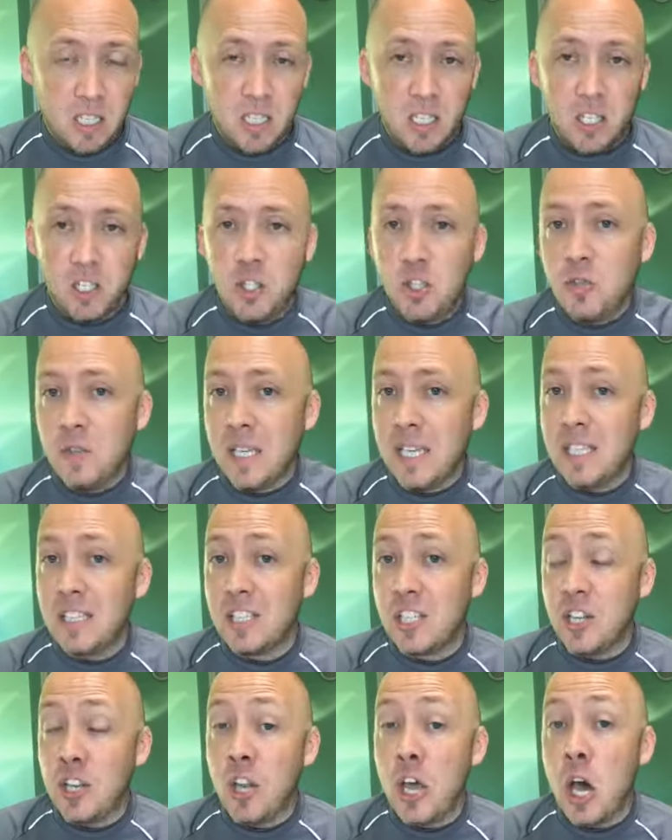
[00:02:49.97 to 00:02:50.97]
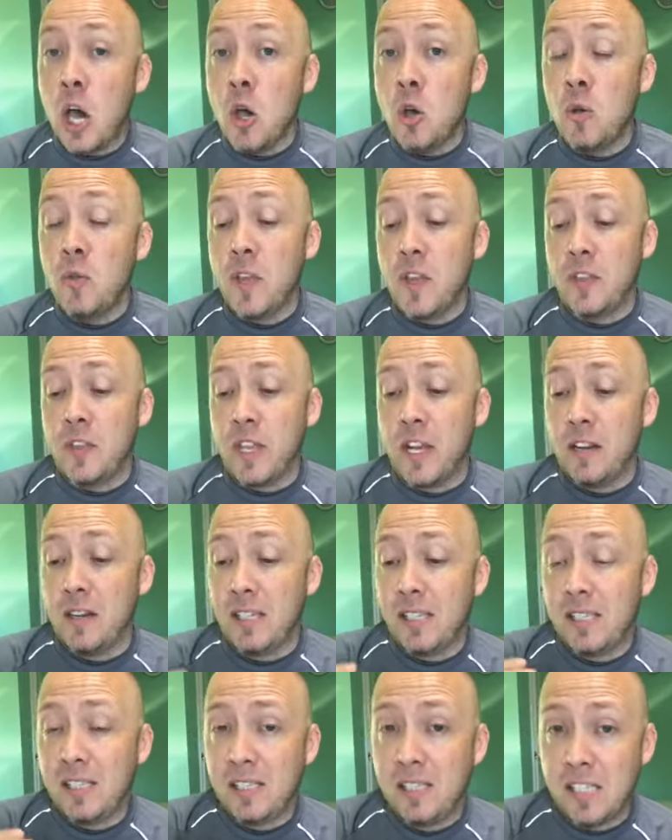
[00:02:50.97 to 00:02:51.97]
You need to know that there
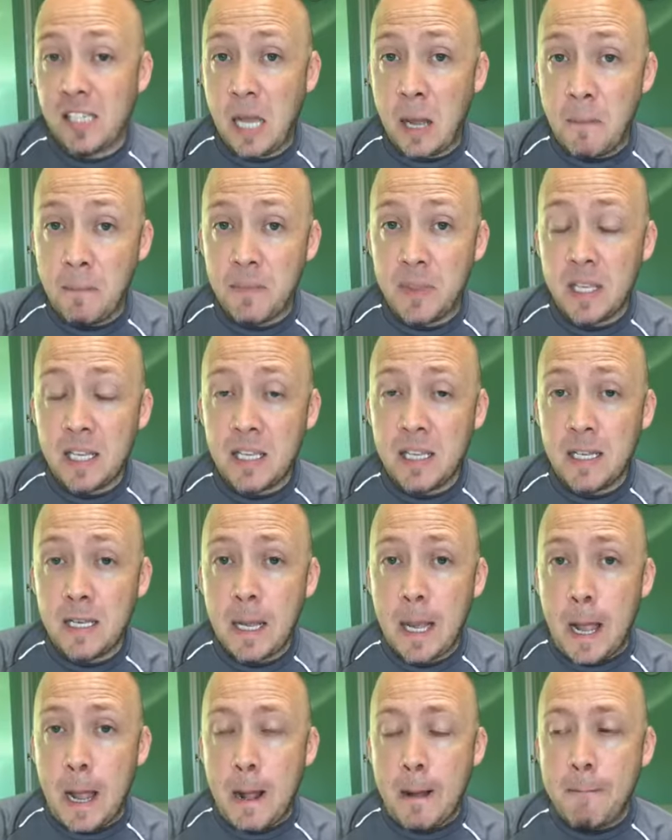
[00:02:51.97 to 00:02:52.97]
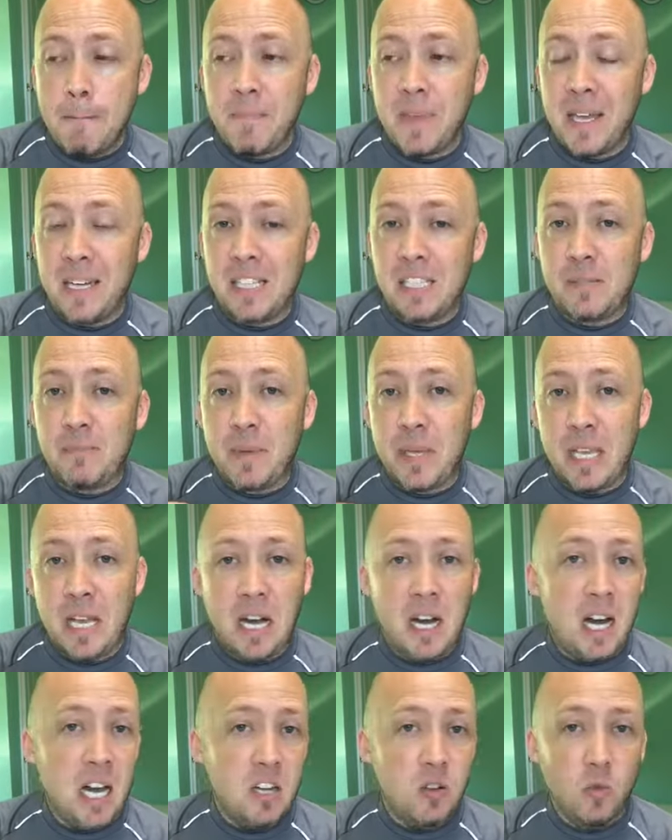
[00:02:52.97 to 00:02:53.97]
is something that is
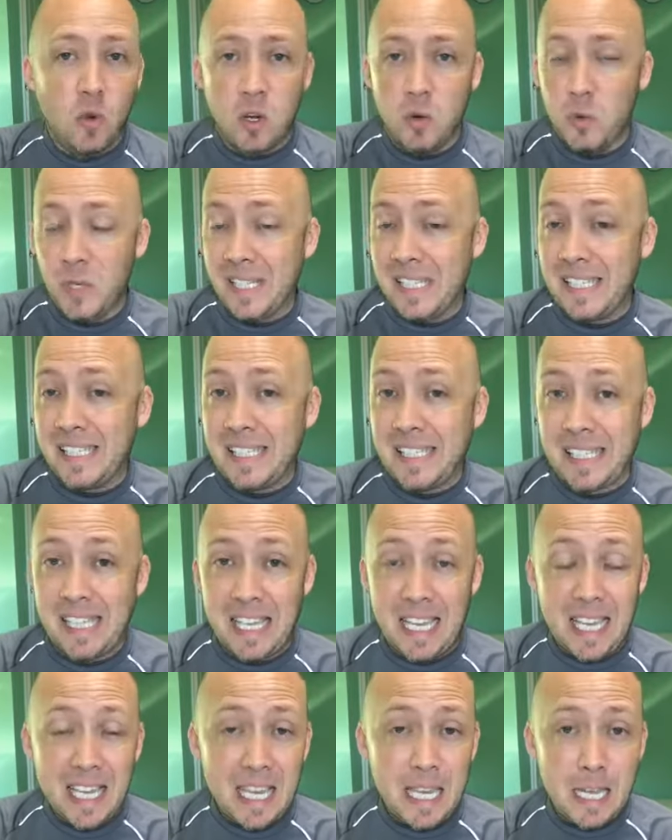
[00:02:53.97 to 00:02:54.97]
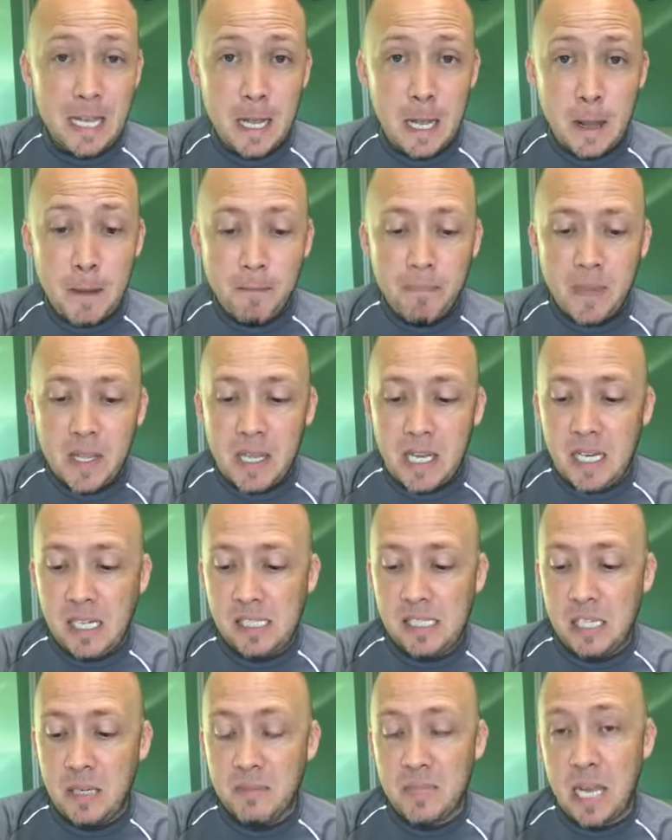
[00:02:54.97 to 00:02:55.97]
beyond what we see, uh,
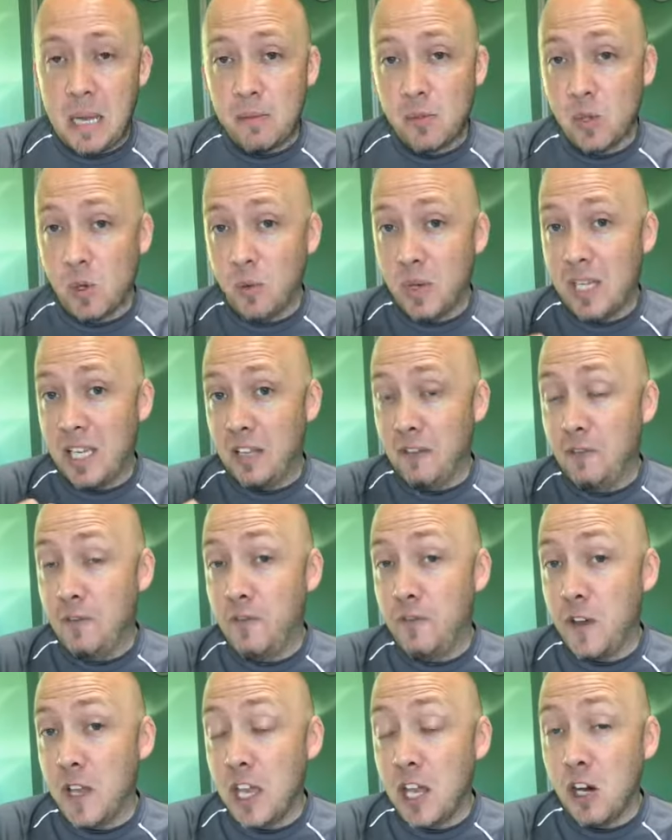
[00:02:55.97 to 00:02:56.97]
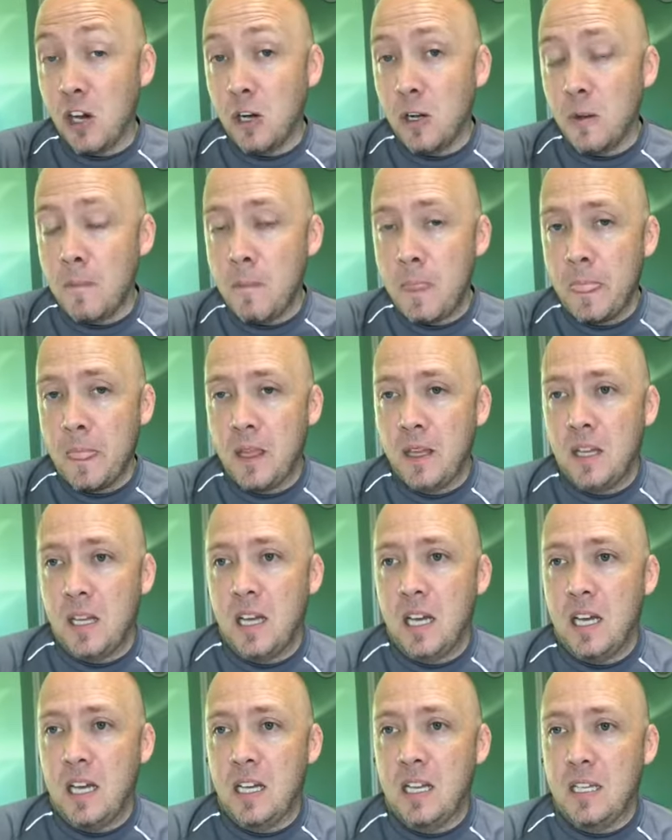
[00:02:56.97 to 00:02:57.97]
sometimes what we can feel,
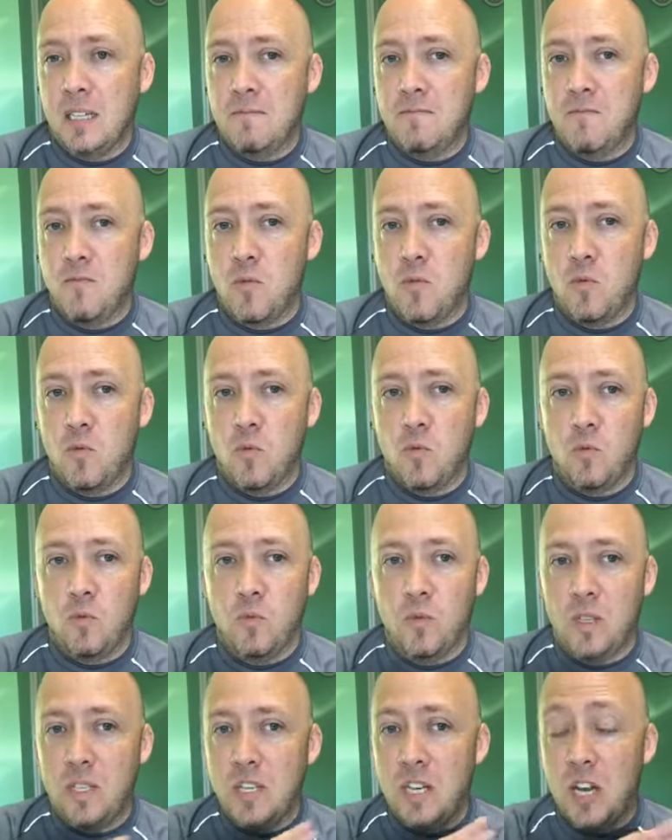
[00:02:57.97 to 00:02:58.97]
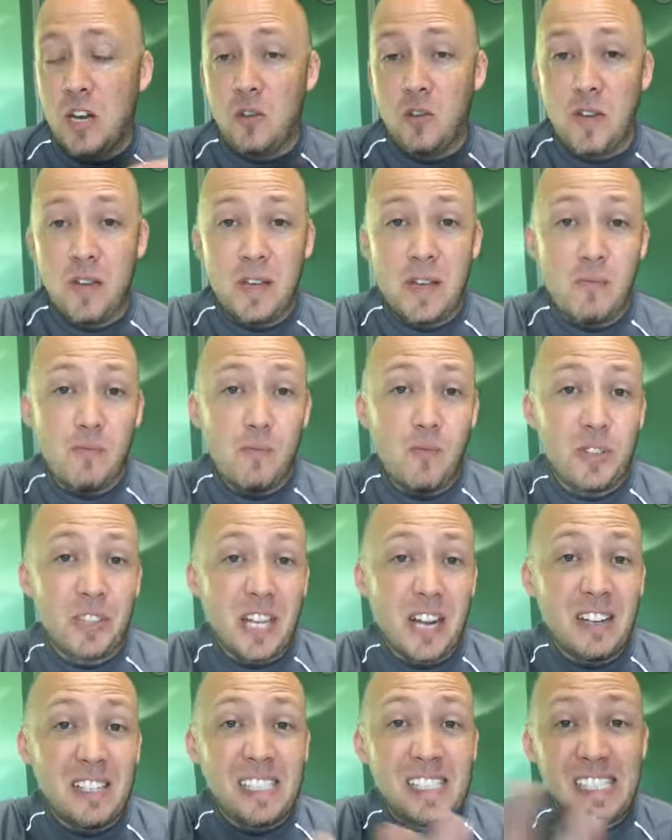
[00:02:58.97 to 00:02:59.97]
uh, you know, with
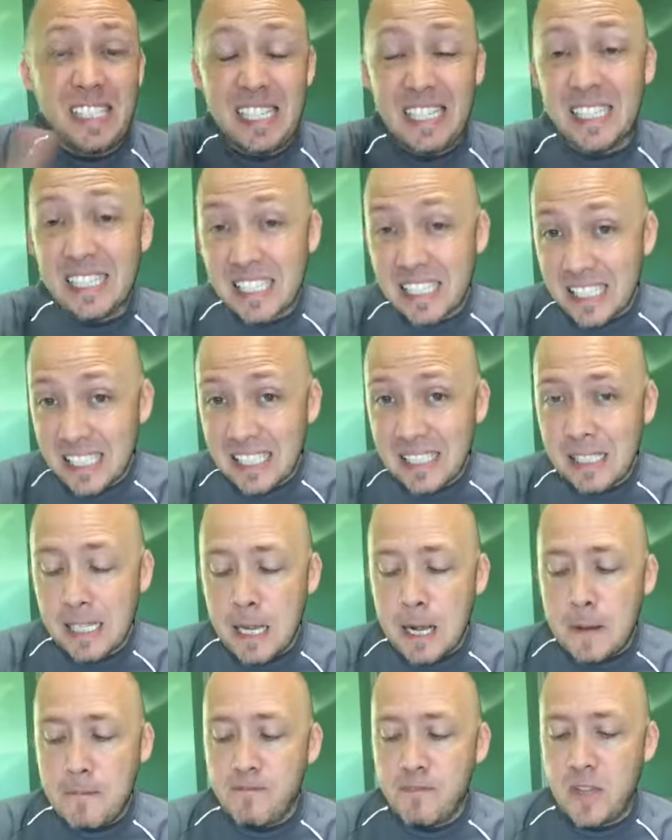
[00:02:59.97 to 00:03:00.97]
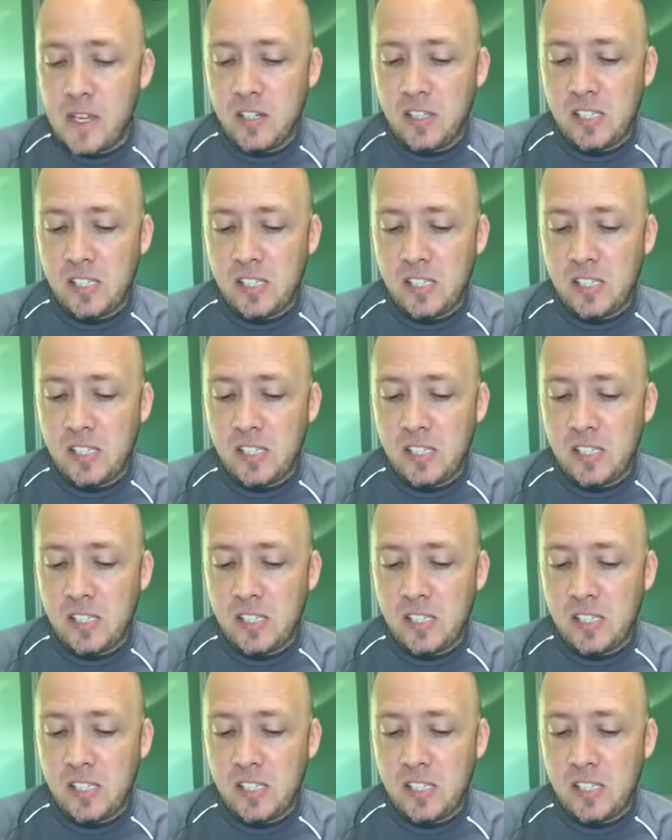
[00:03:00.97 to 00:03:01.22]
our senses. There's